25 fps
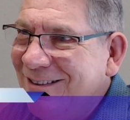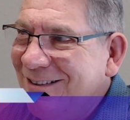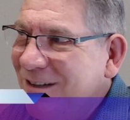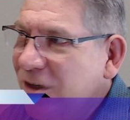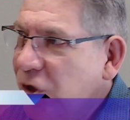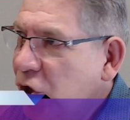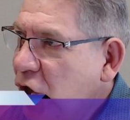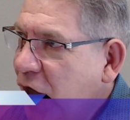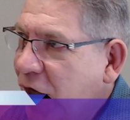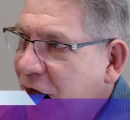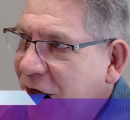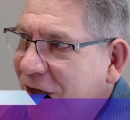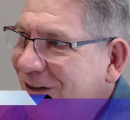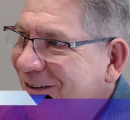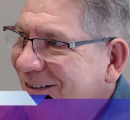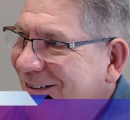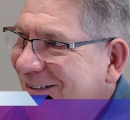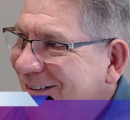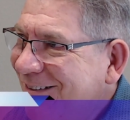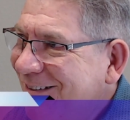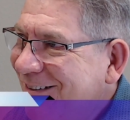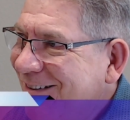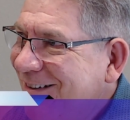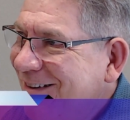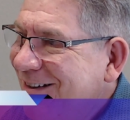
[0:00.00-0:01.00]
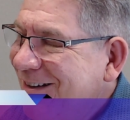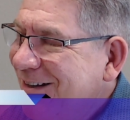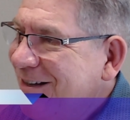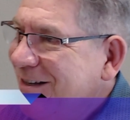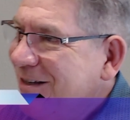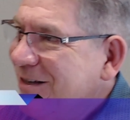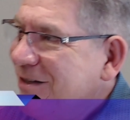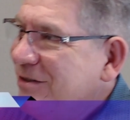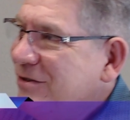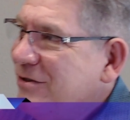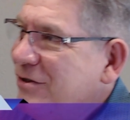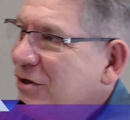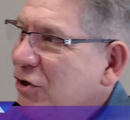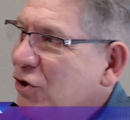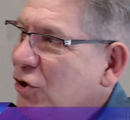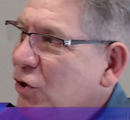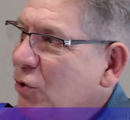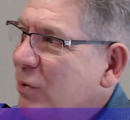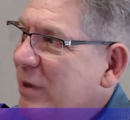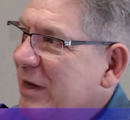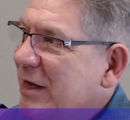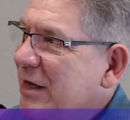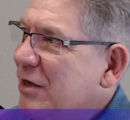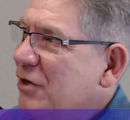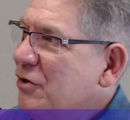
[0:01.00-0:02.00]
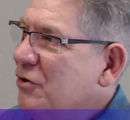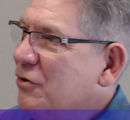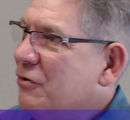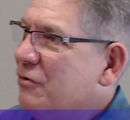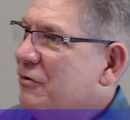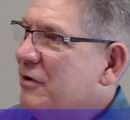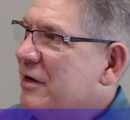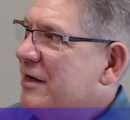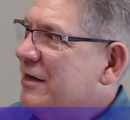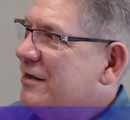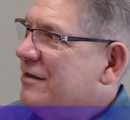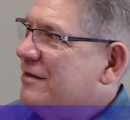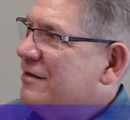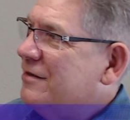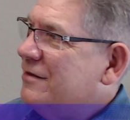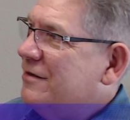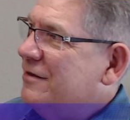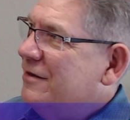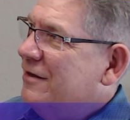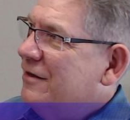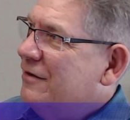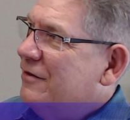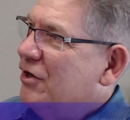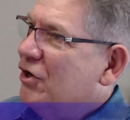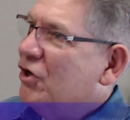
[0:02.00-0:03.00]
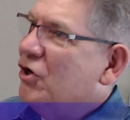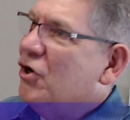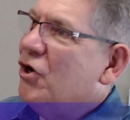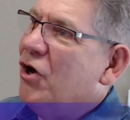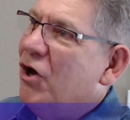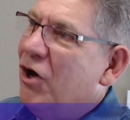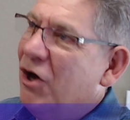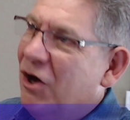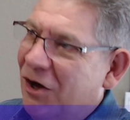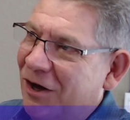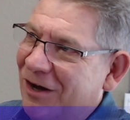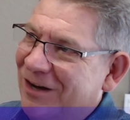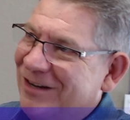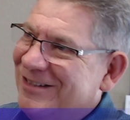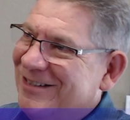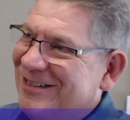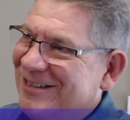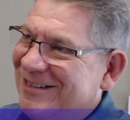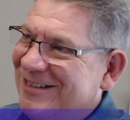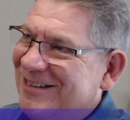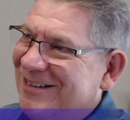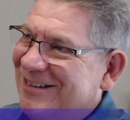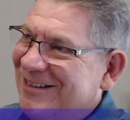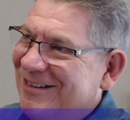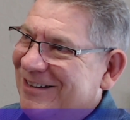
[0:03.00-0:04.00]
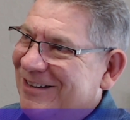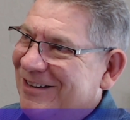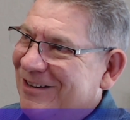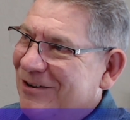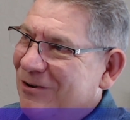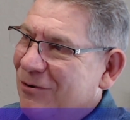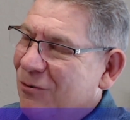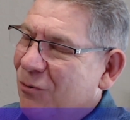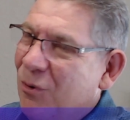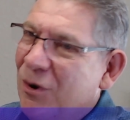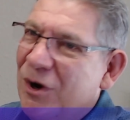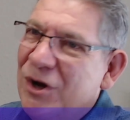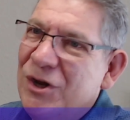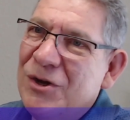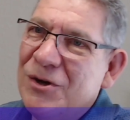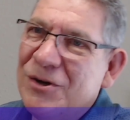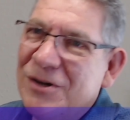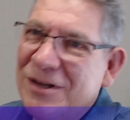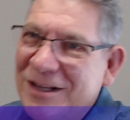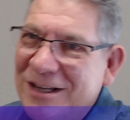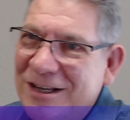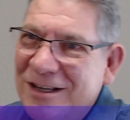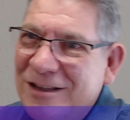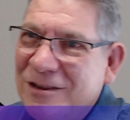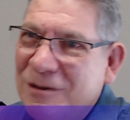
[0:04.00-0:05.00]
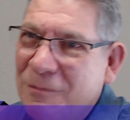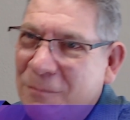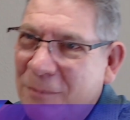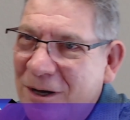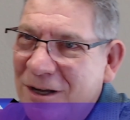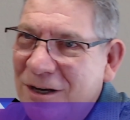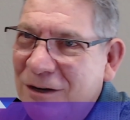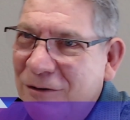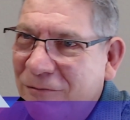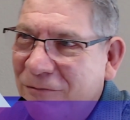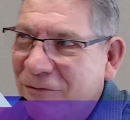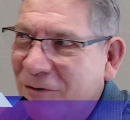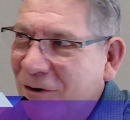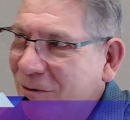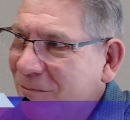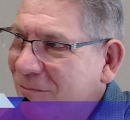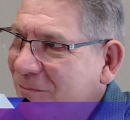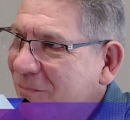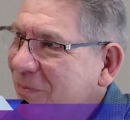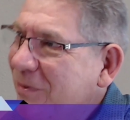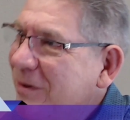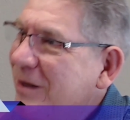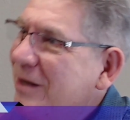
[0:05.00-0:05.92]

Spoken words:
None. So you increase the cost. Where are you going to get the money from?